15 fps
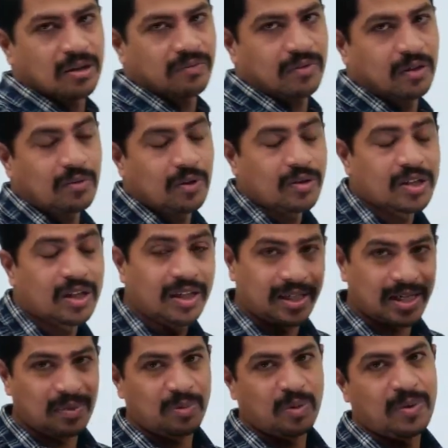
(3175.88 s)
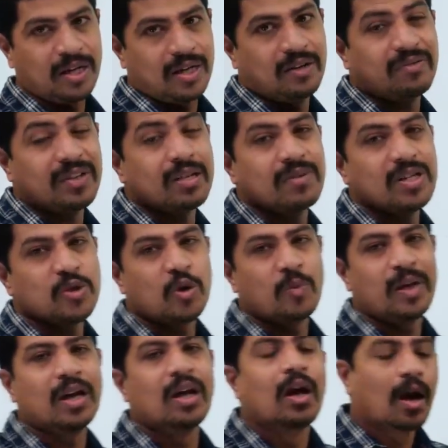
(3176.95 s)
of convolution in time domain and frequency
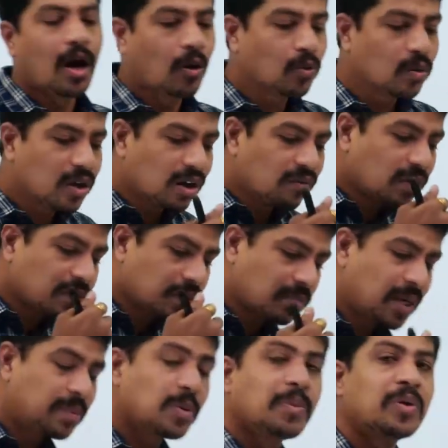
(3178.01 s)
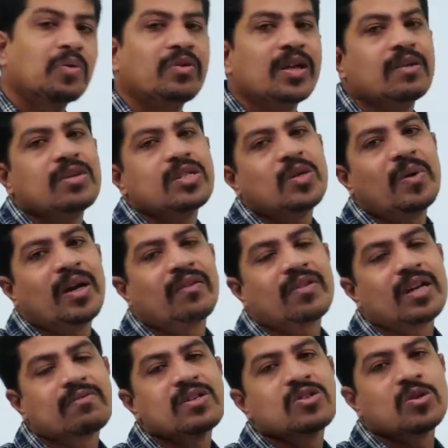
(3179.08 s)
domain? How to convert from time domain to frequency domain and
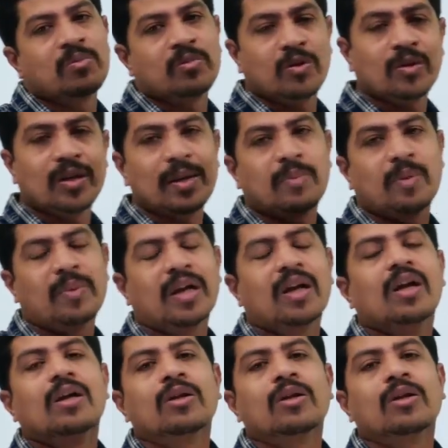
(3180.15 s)
frequency domain to time domain?